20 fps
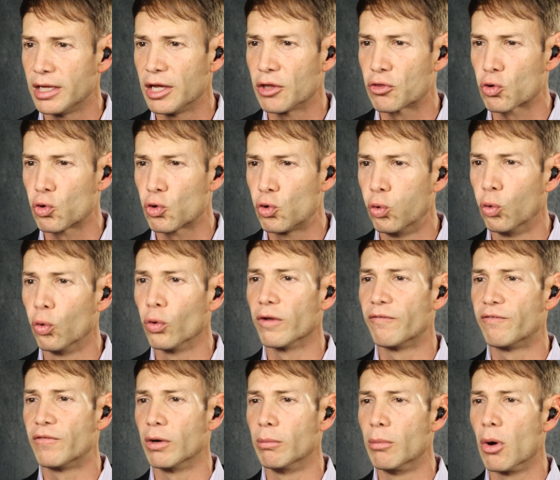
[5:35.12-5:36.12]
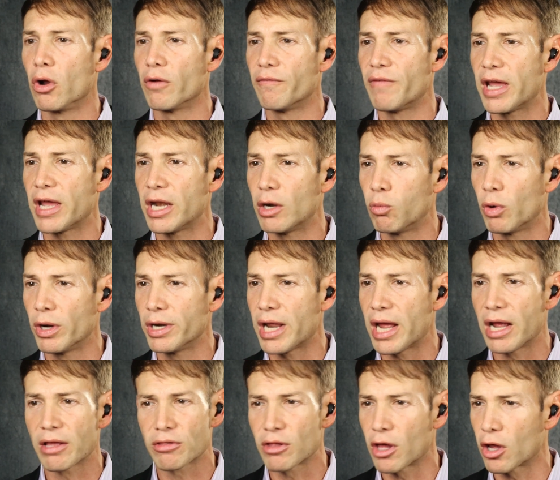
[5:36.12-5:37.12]
it's cool to feel motivated one
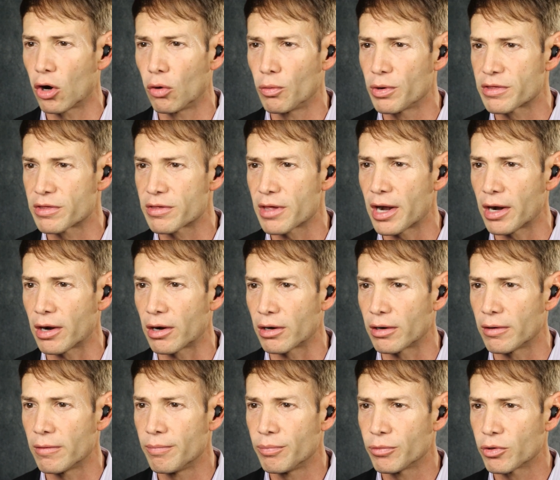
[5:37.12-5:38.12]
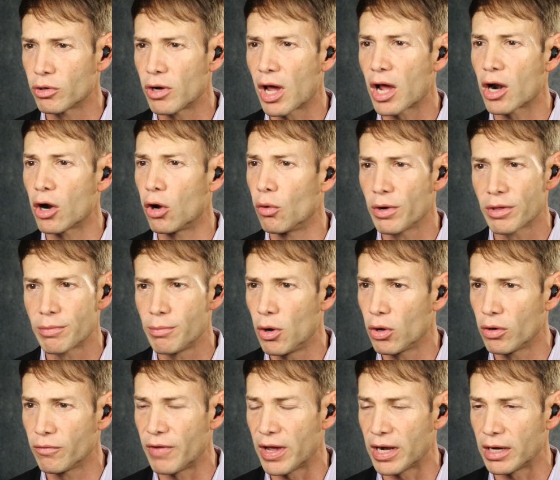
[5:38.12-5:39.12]
day, it's not always there. You're not always
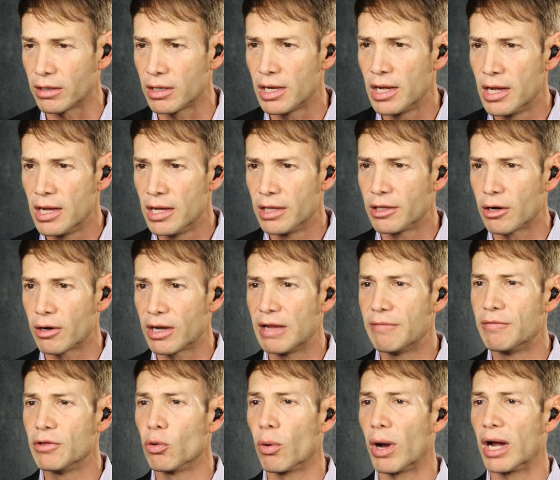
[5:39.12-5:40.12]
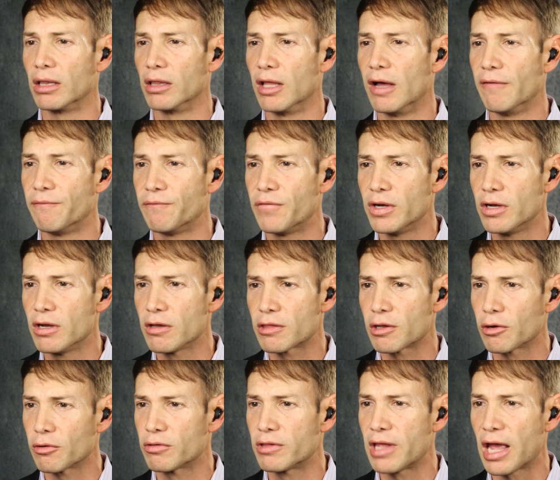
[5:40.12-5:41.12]
motivated. Even though I love fitness,
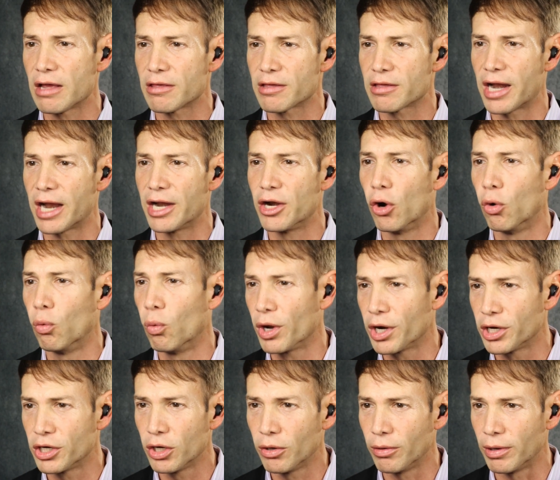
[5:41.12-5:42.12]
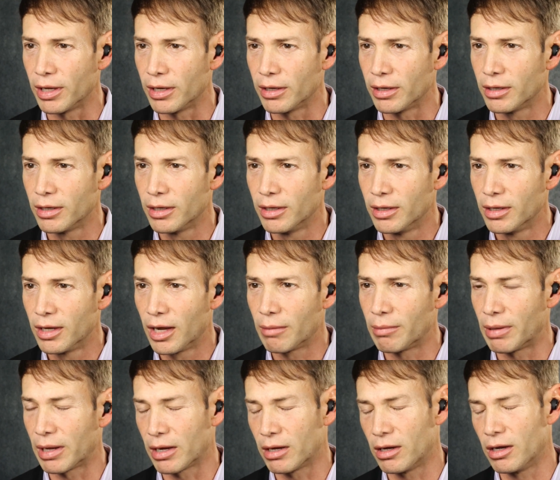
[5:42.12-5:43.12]
there's days that I don't want to do it.
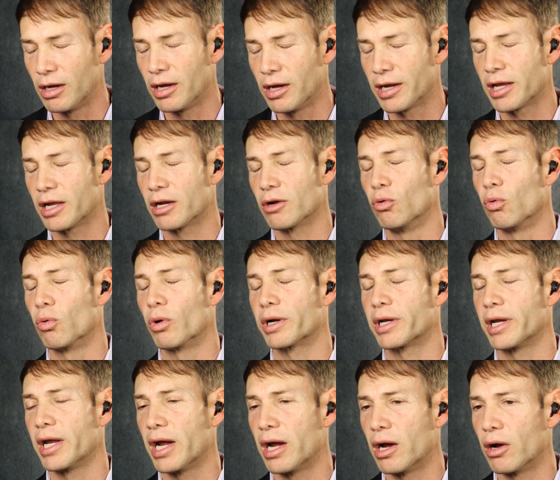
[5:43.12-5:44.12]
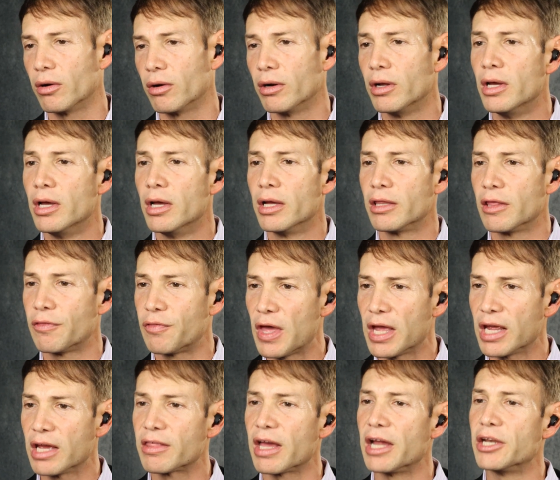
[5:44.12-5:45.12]
I'm like, oh, I got to go work out. The
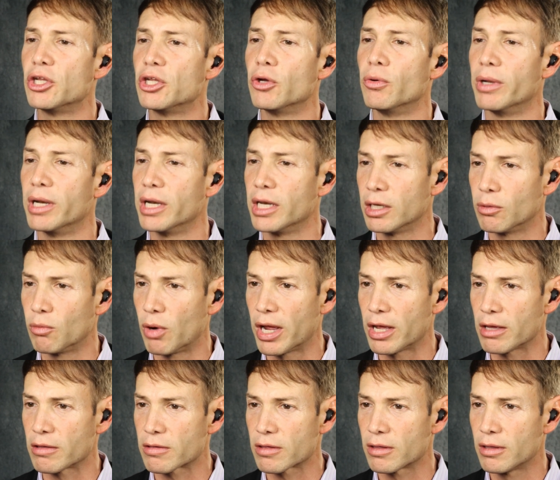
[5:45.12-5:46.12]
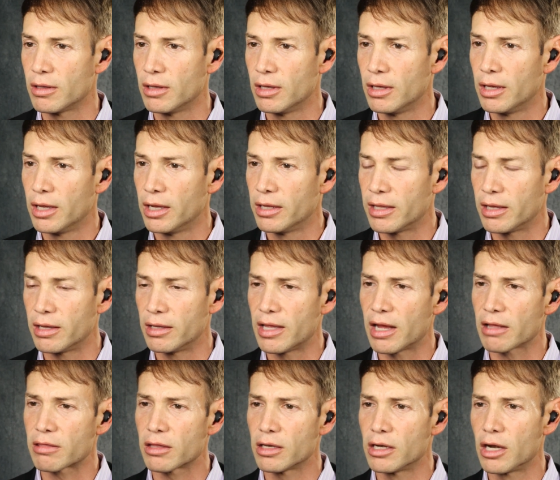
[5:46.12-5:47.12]
thing is, I do it anyways. And
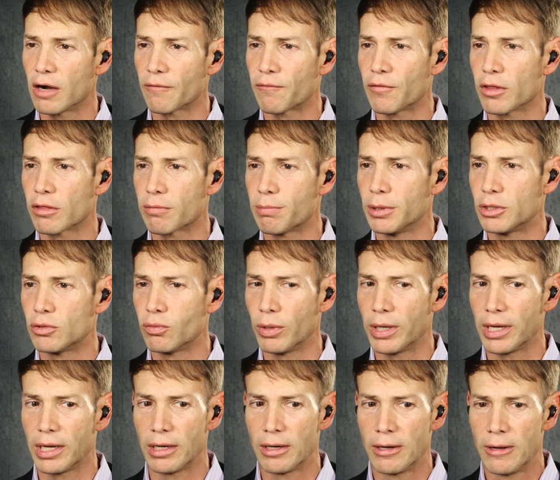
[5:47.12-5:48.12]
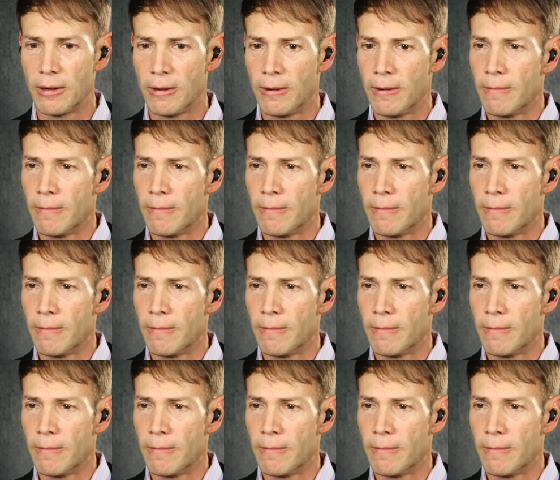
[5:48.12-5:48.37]
that's the difference between